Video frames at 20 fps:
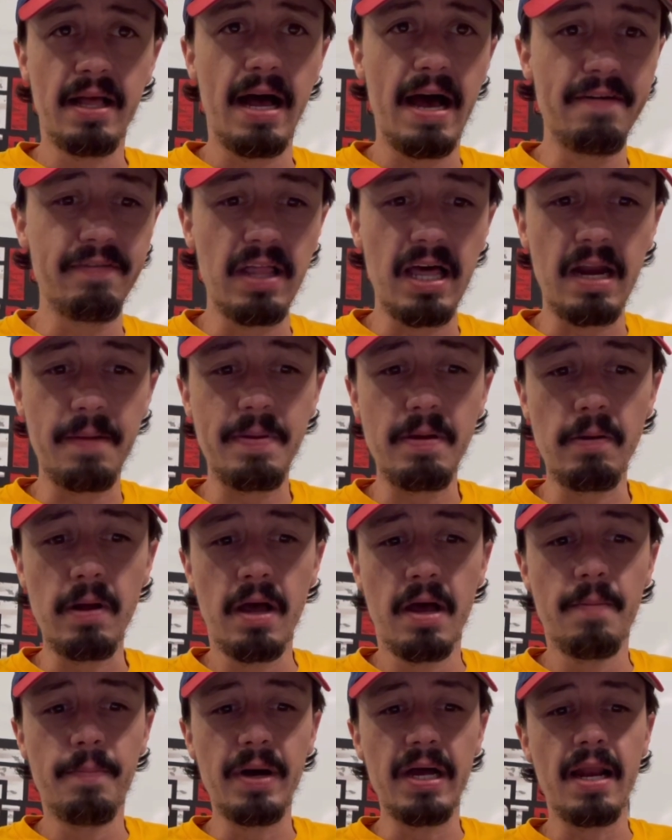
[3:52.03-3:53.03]
I have a lot of people,
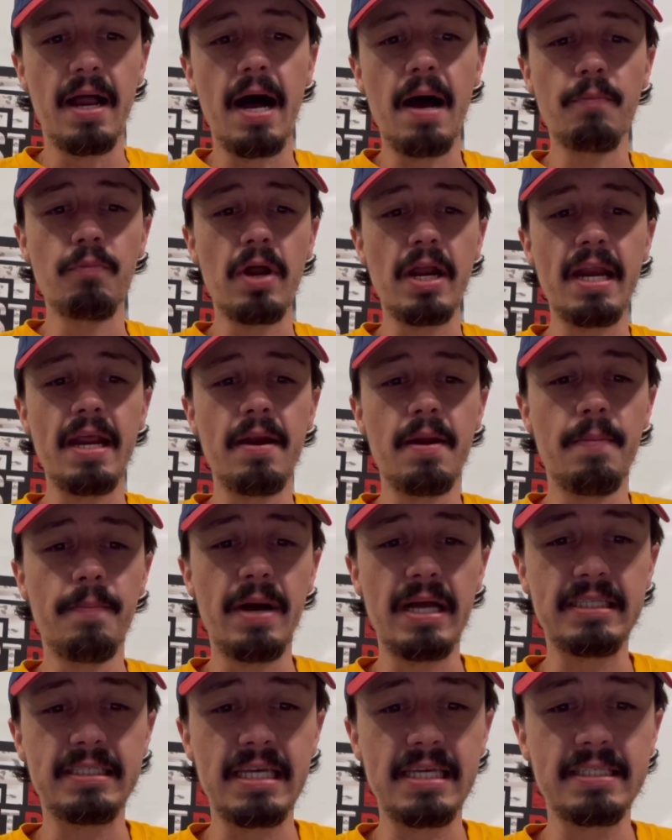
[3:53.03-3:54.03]
but I'm running
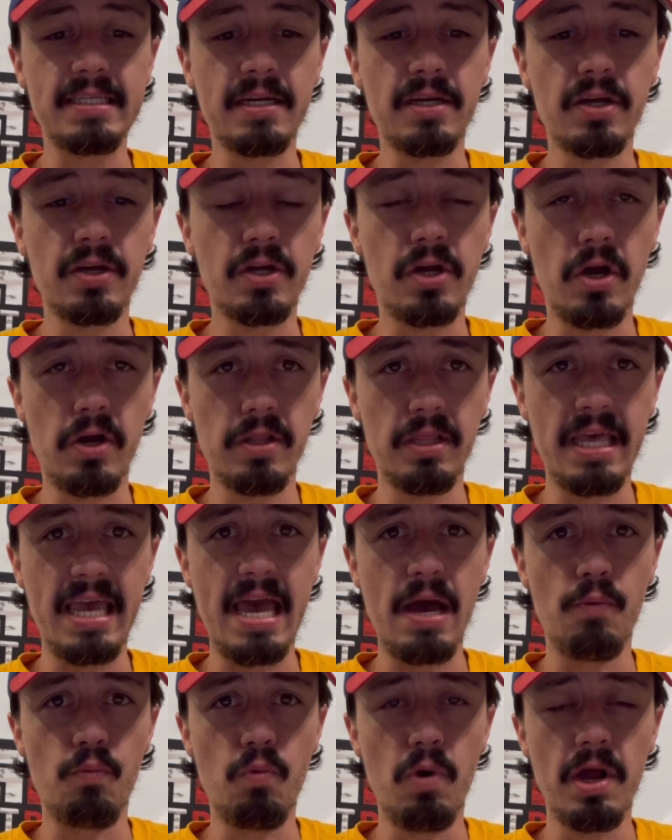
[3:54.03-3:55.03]
my season currently
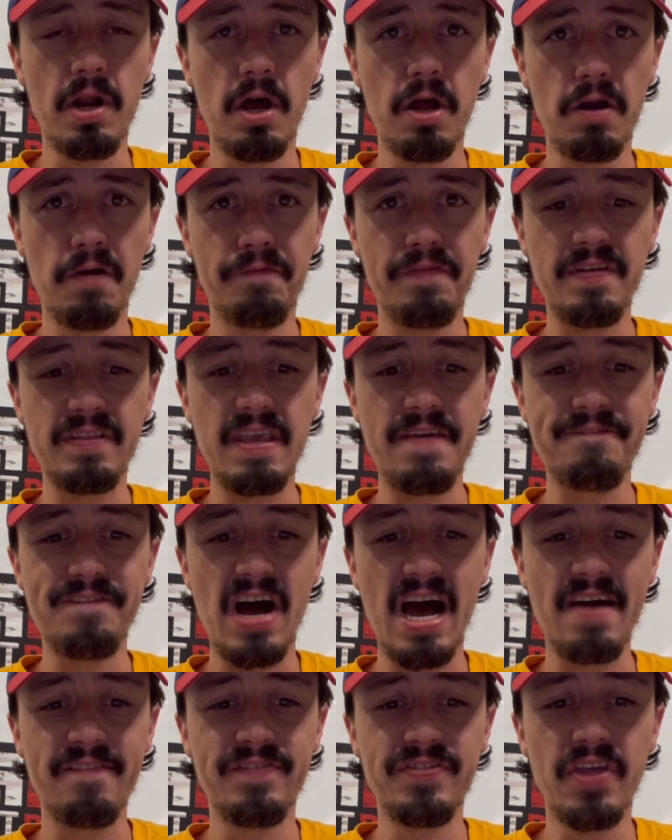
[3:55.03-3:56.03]
at
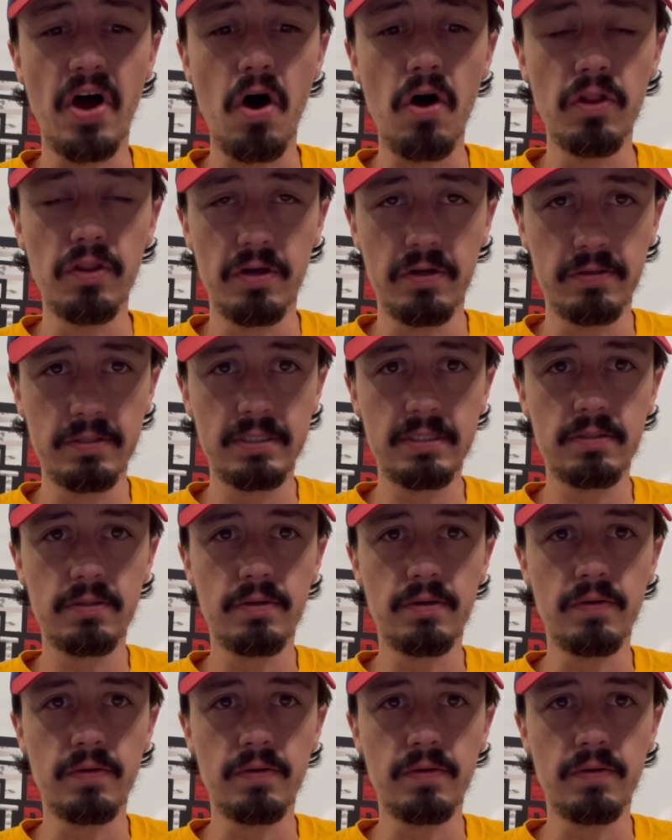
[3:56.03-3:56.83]
$155,